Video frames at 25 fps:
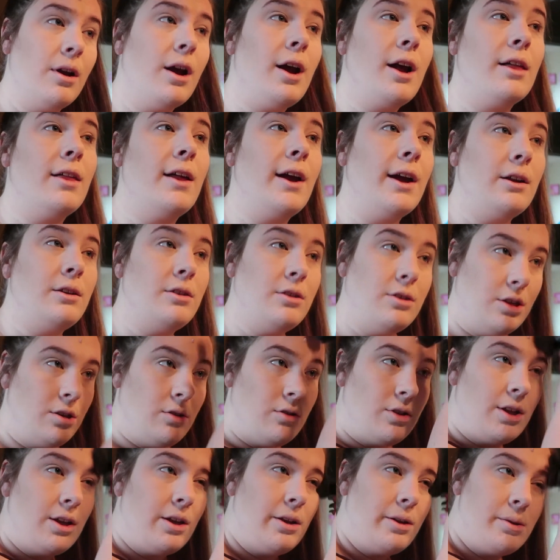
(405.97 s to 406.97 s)
I like to
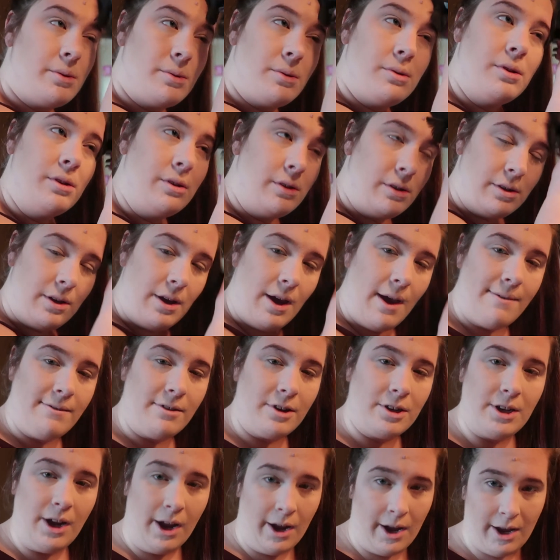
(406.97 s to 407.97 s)
do this
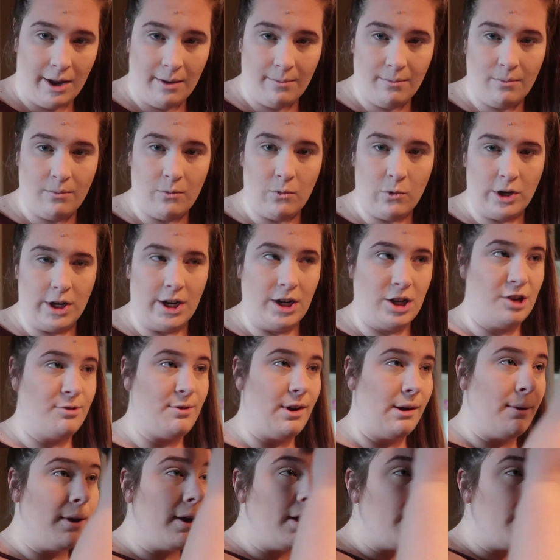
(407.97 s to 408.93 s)
every time when I do my